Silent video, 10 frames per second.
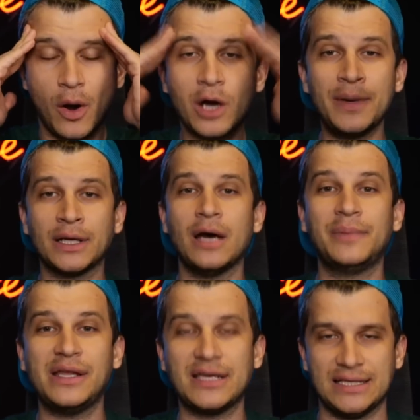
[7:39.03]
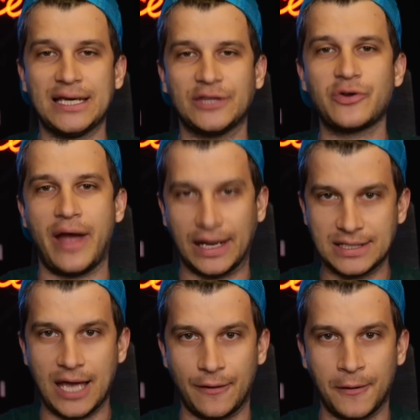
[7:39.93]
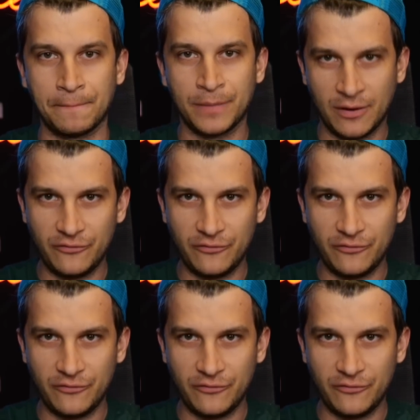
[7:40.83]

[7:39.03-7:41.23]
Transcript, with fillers: the Pokemon Company does not get their act together,